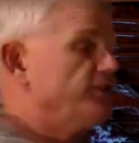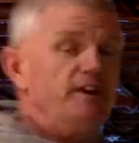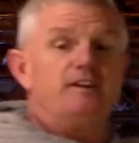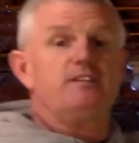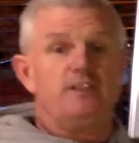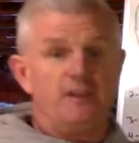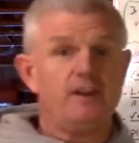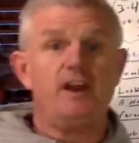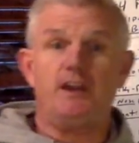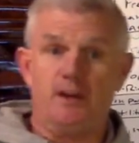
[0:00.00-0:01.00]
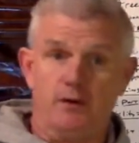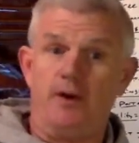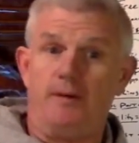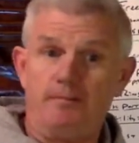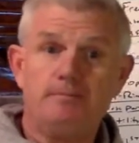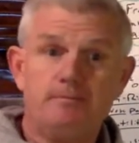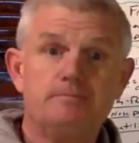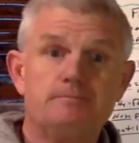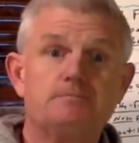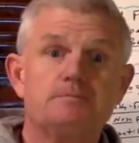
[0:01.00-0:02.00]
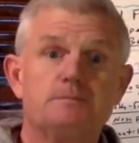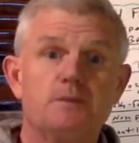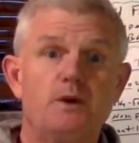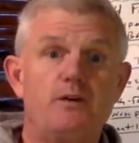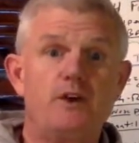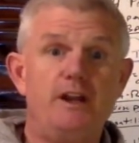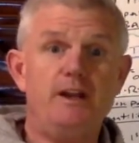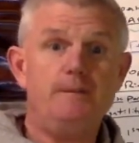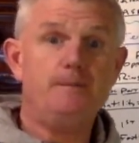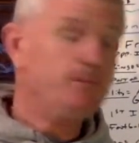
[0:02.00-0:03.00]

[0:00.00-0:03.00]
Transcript: into the diagram, all righty?